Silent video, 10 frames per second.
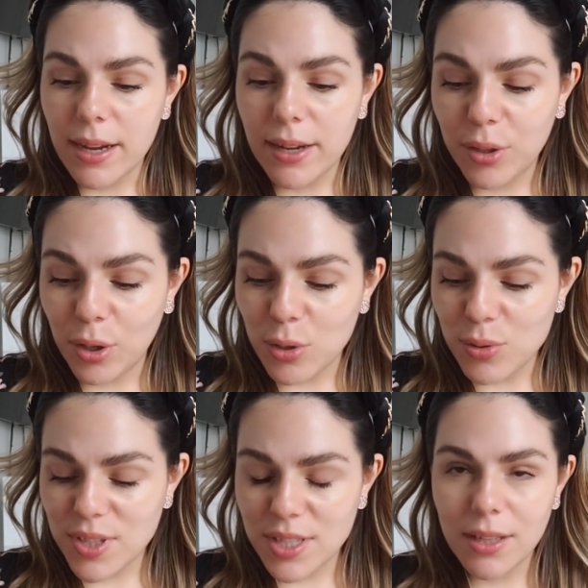the
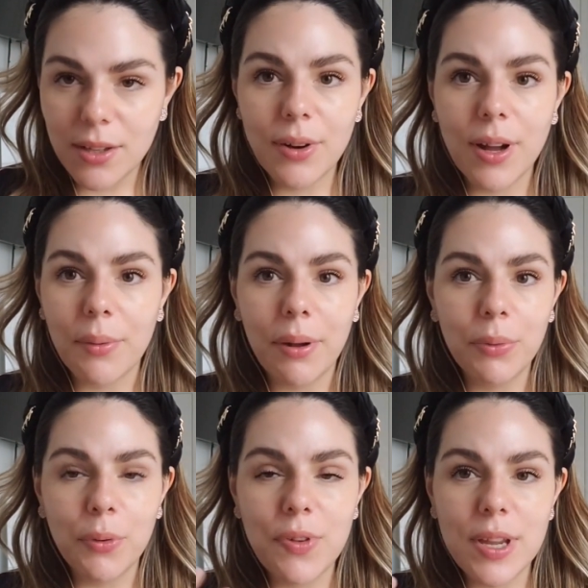concealer around
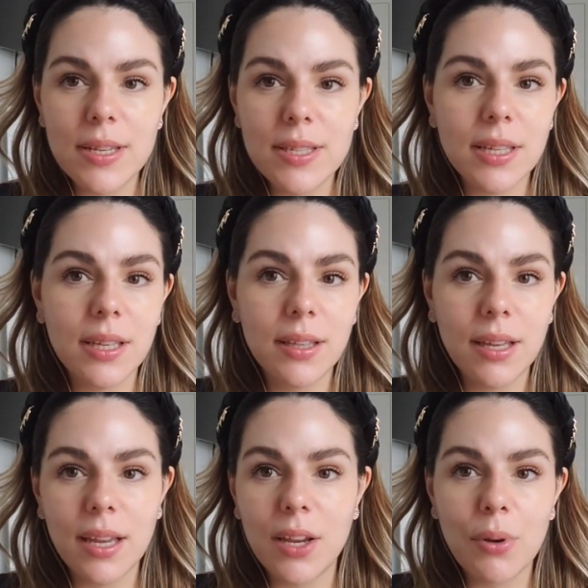the face in
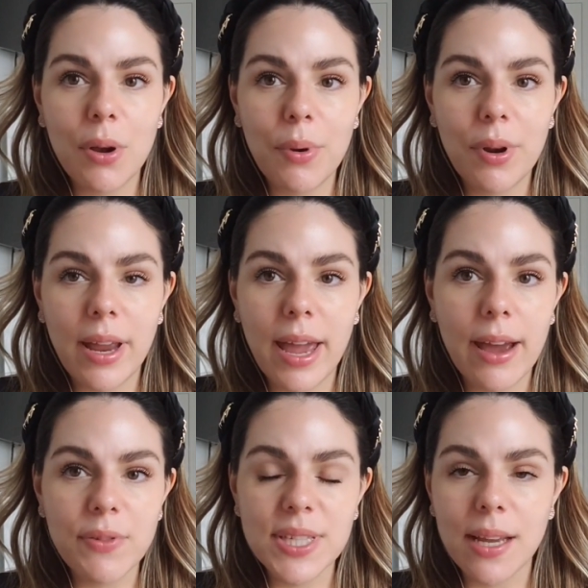the area where I
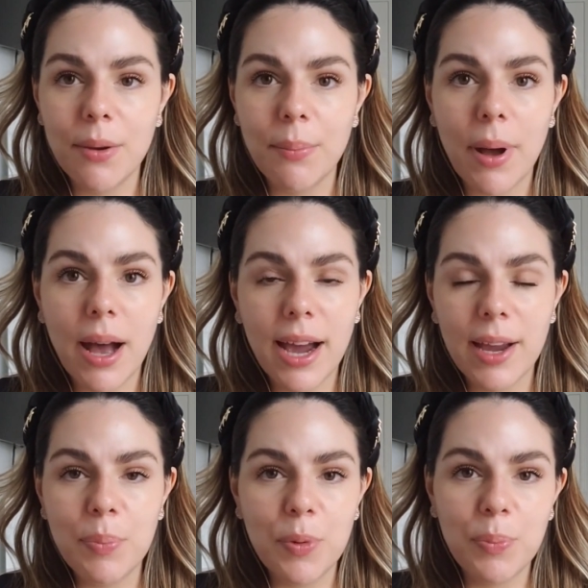have some
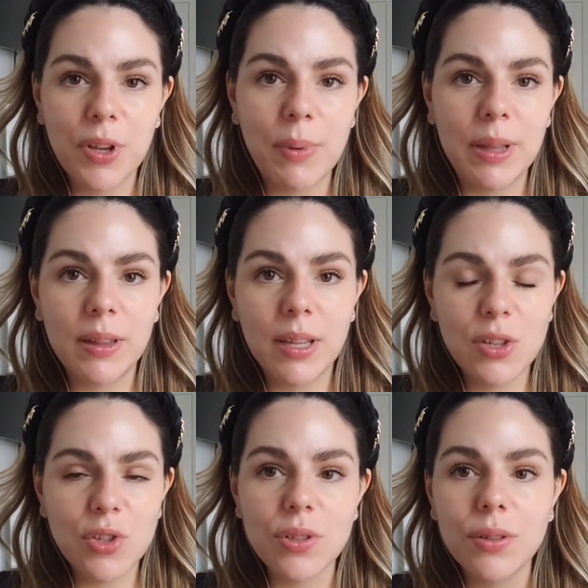
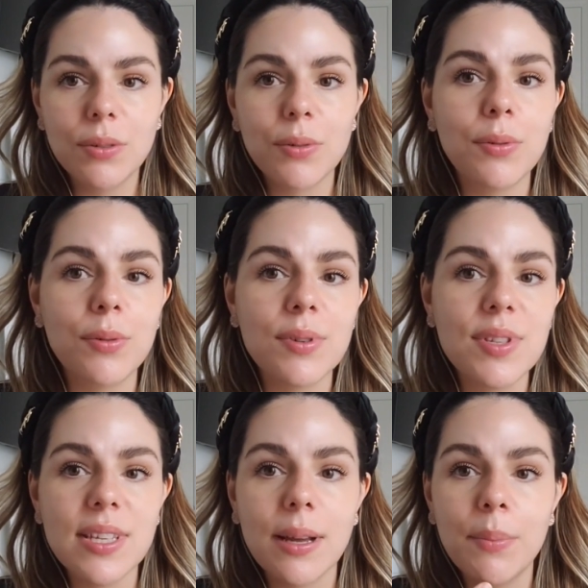hyperpigmentation or
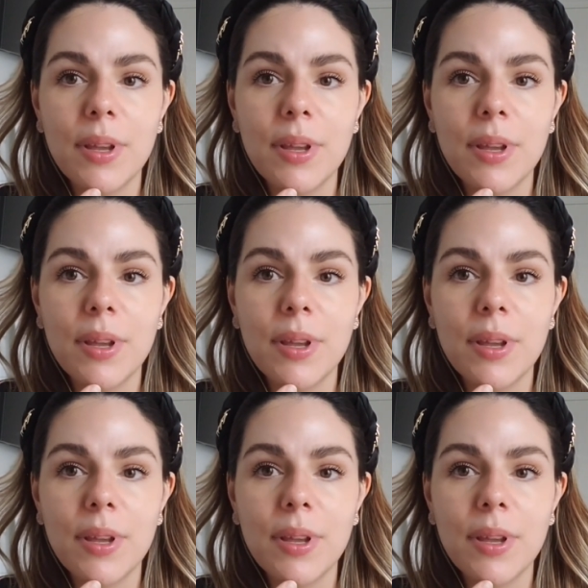some